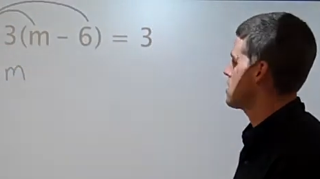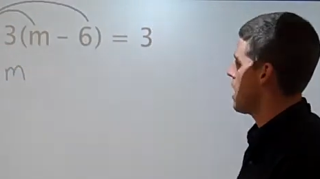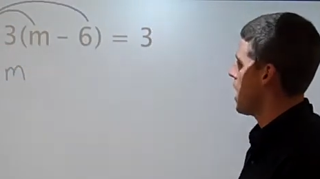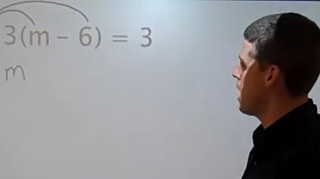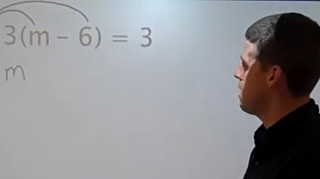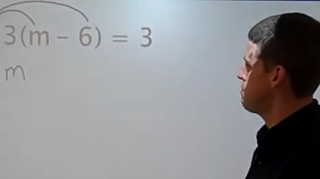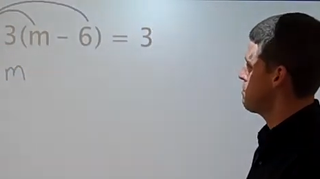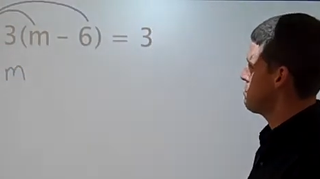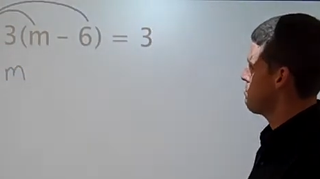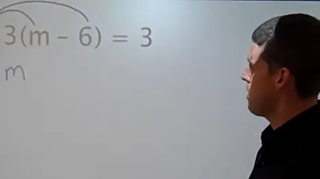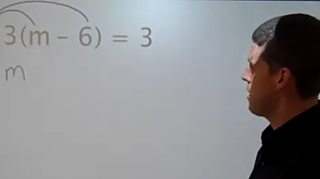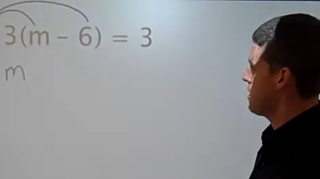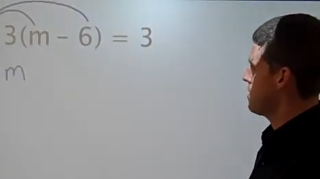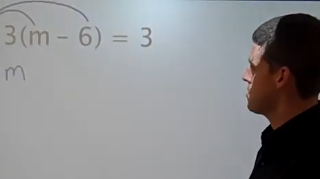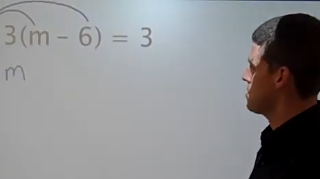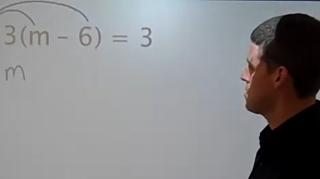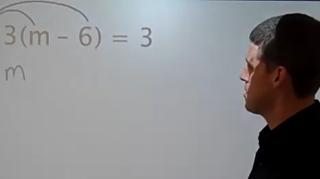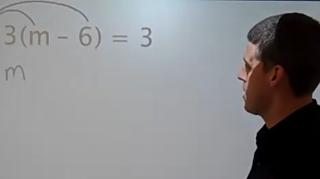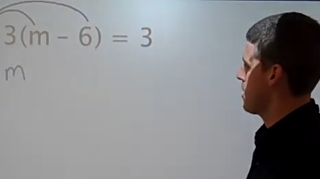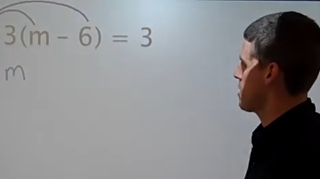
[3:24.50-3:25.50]
times minus
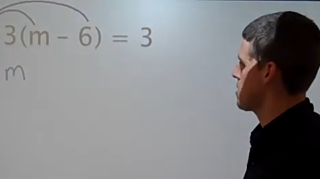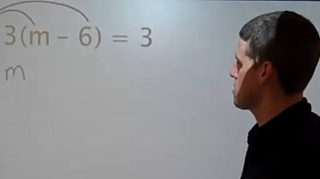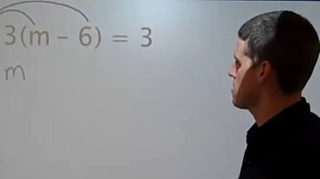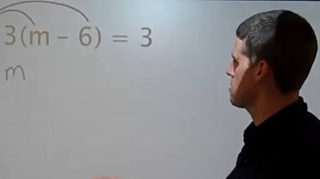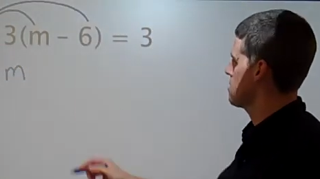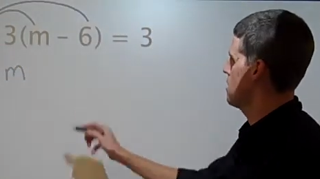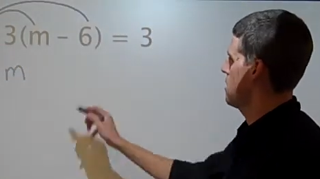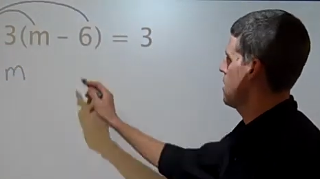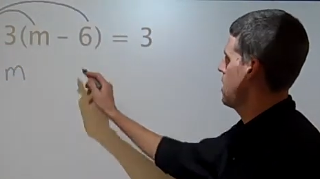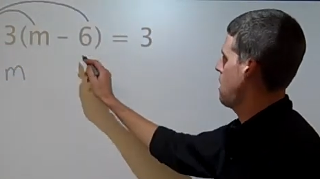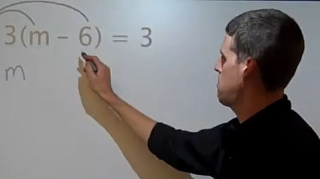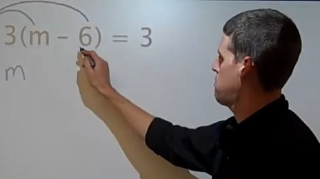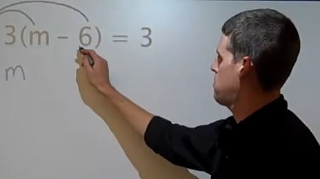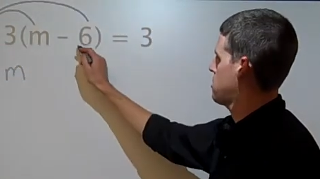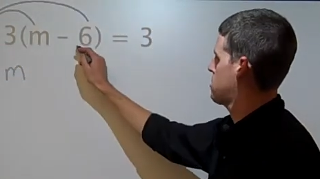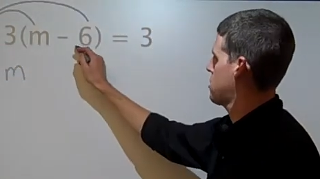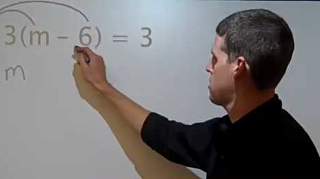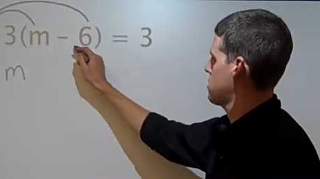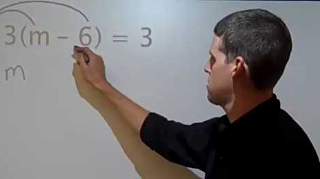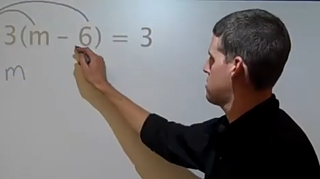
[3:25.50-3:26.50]
6, I'm going
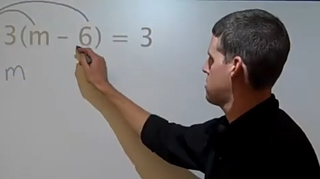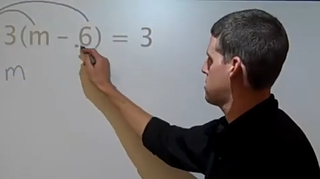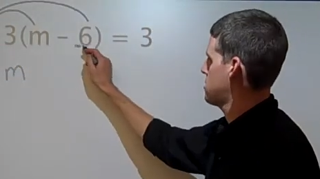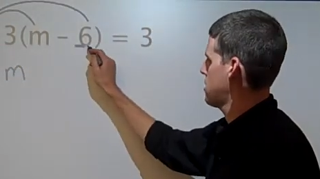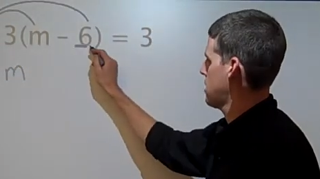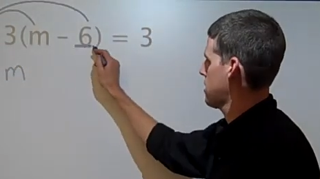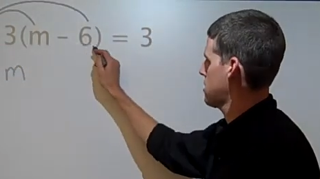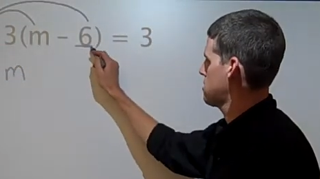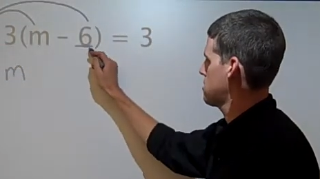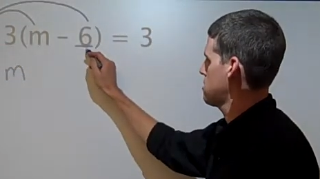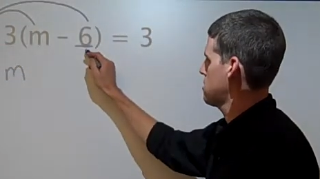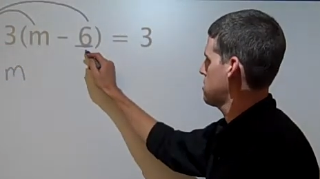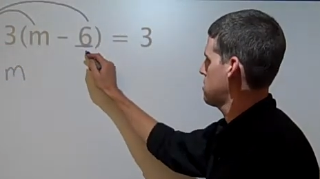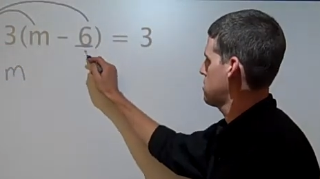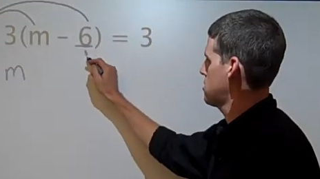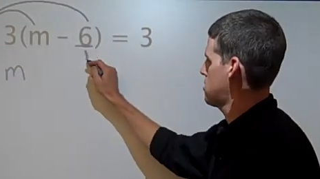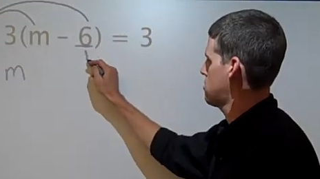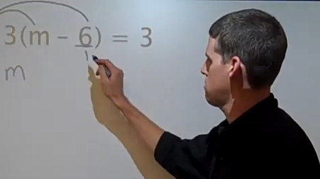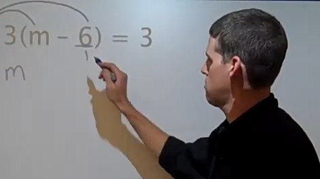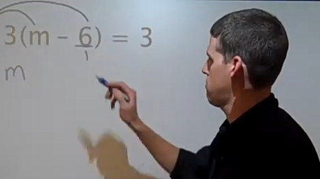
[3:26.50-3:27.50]
to change 6
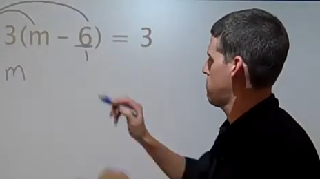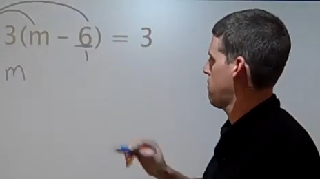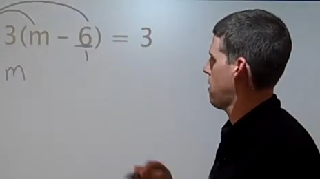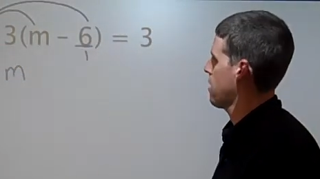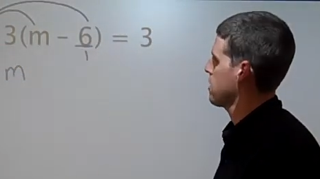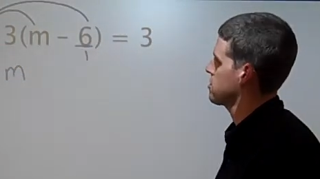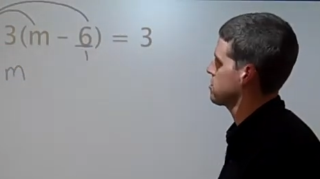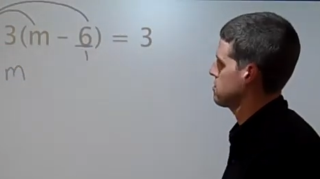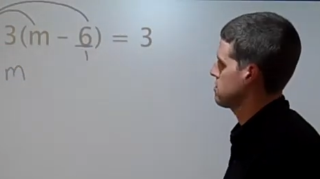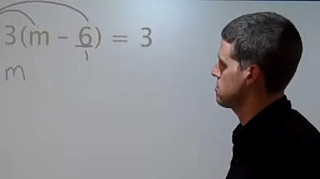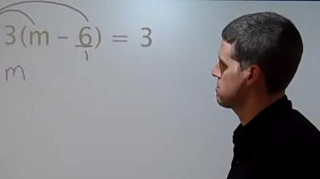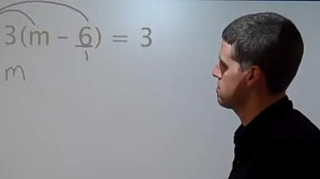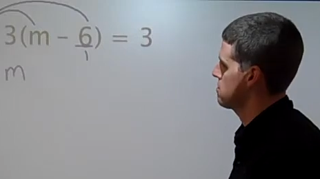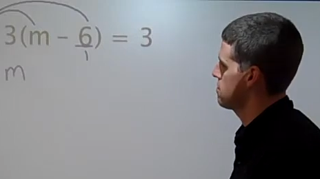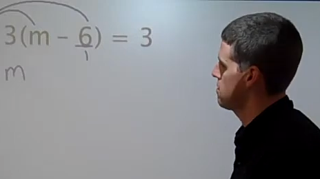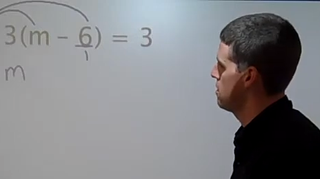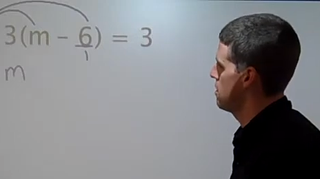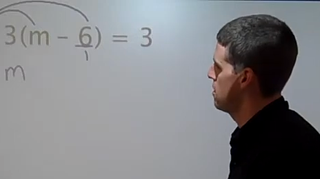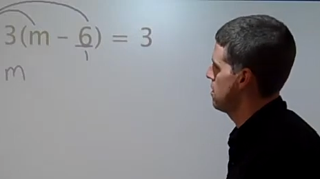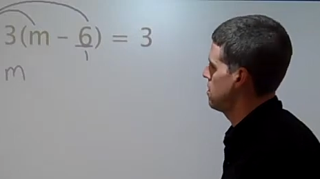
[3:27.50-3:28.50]
into a fraction.
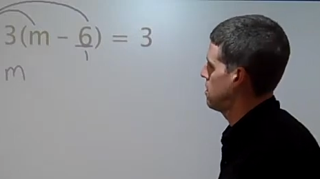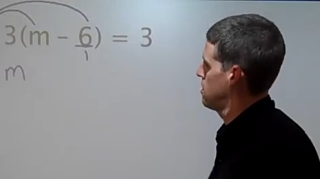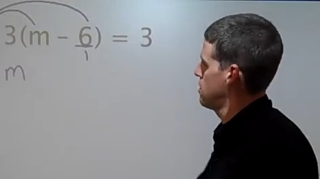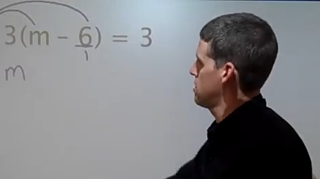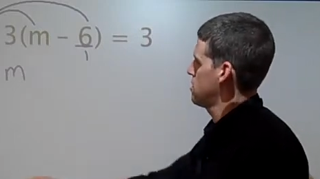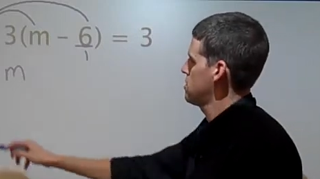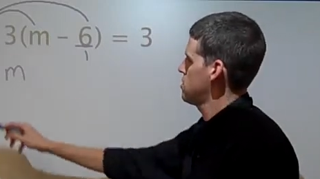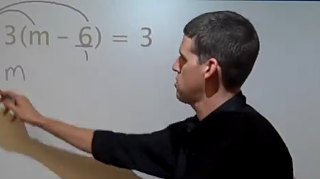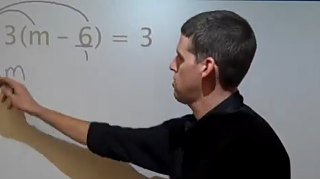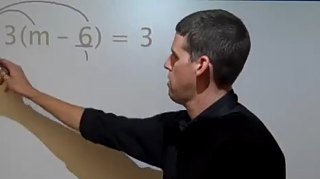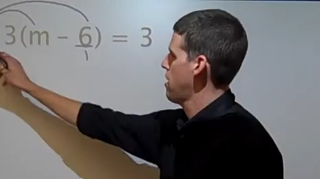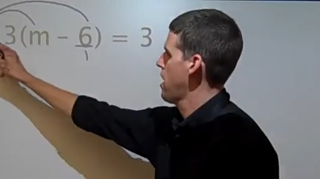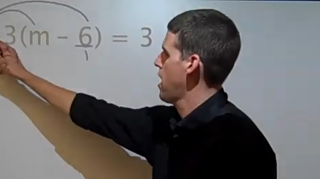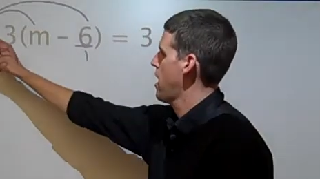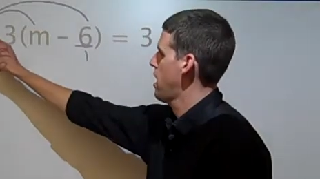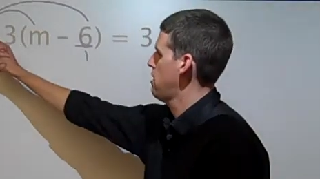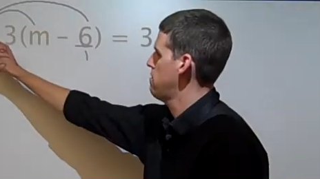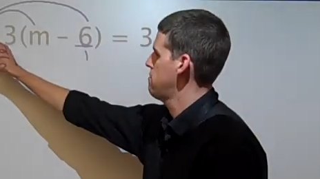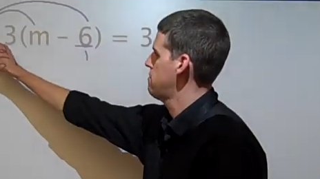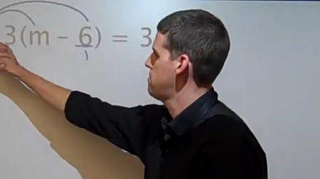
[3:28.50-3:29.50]
So I
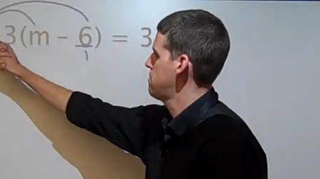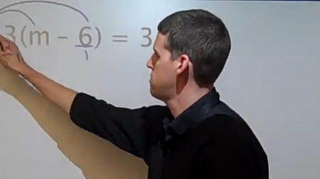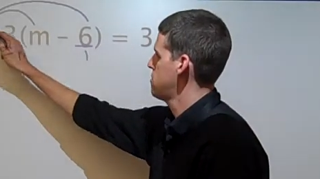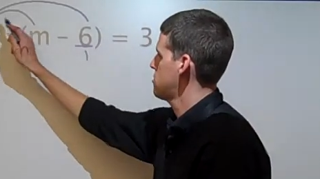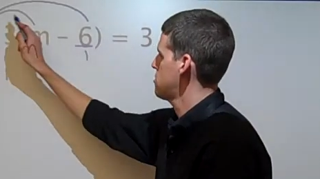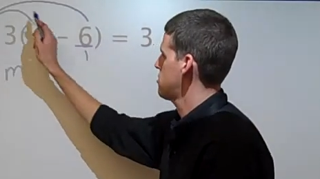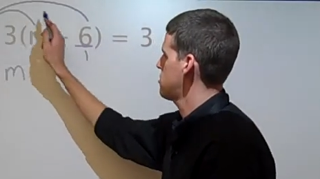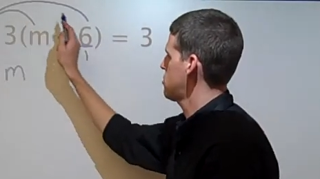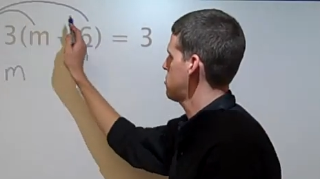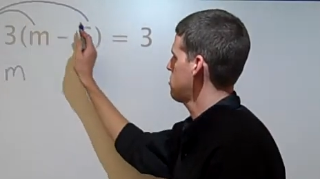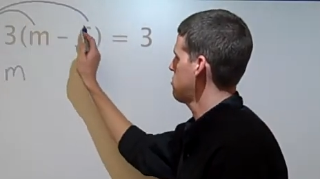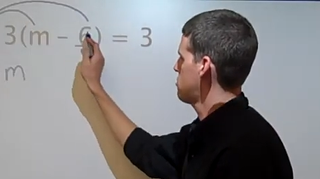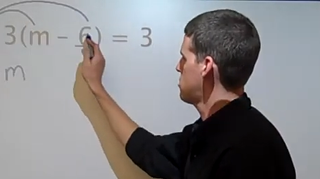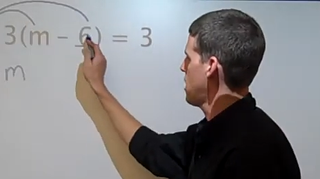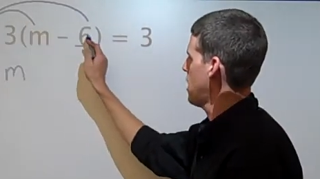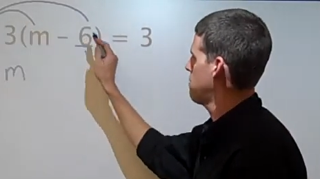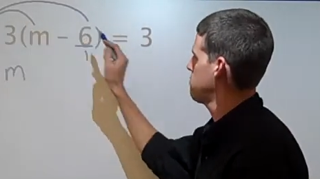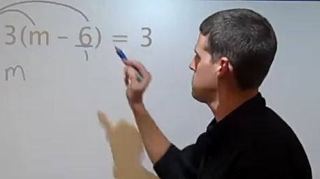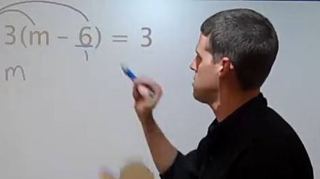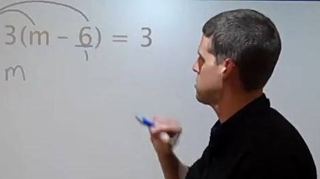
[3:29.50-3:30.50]
have 2
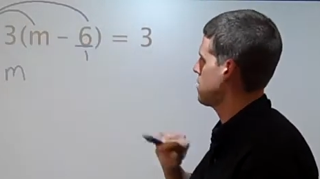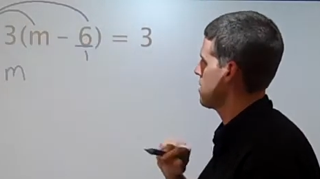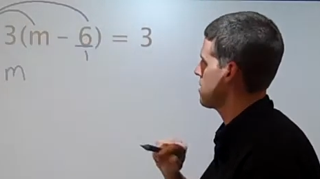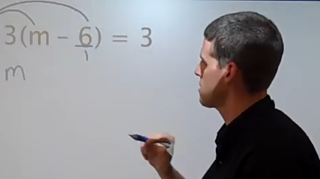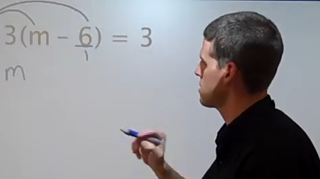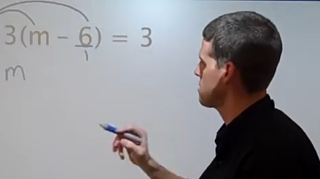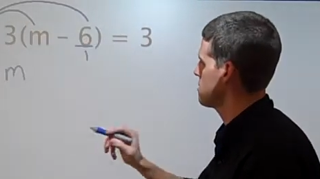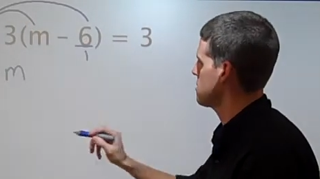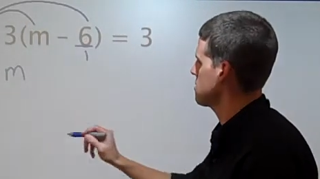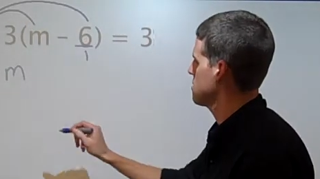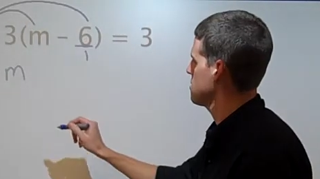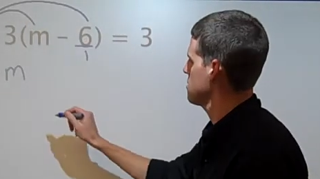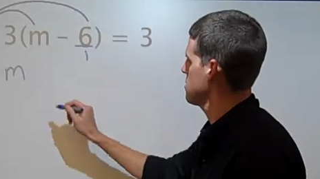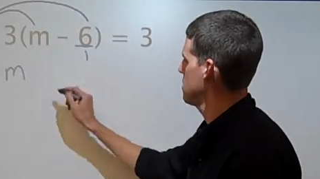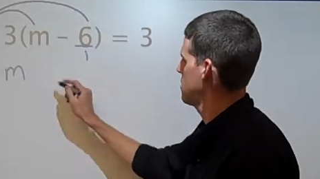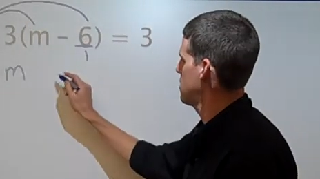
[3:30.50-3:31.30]
times 6